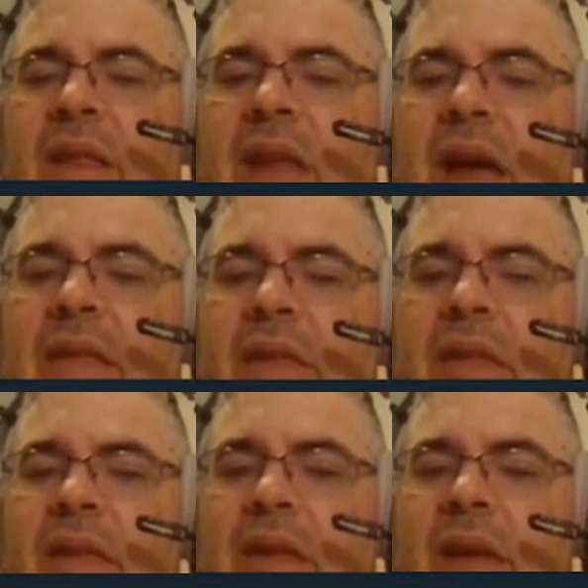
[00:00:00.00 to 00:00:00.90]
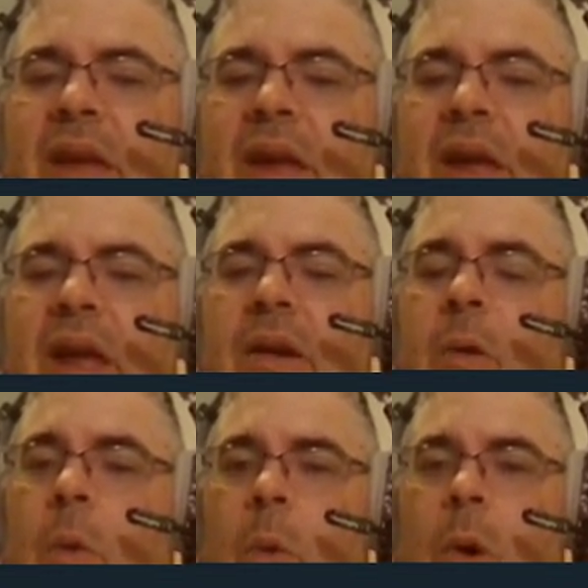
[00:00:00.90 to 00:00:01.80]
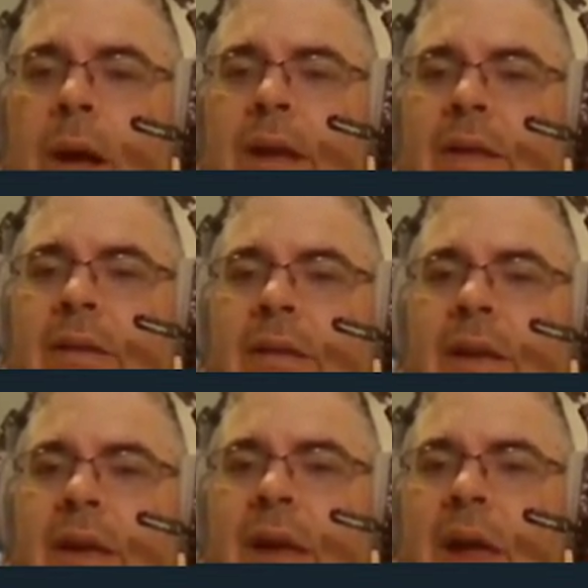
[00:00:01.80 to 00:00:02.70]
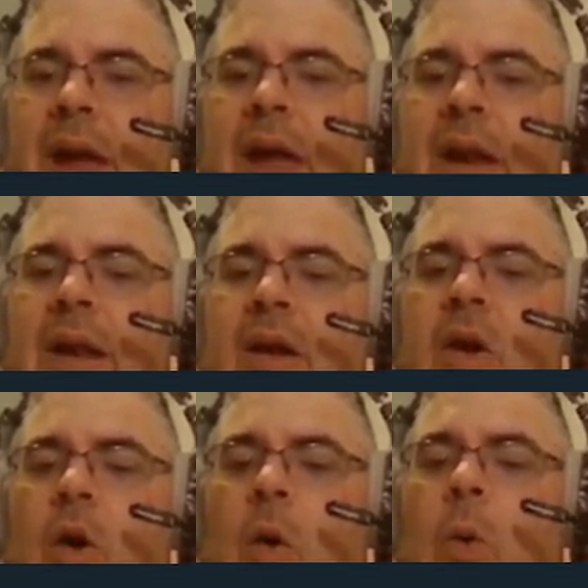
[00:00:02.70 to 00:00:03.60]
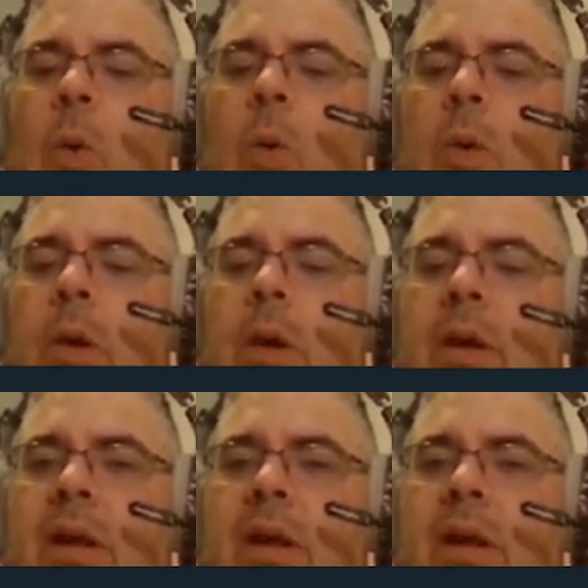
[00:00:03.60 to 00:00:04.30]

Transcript: death and quiet and cold.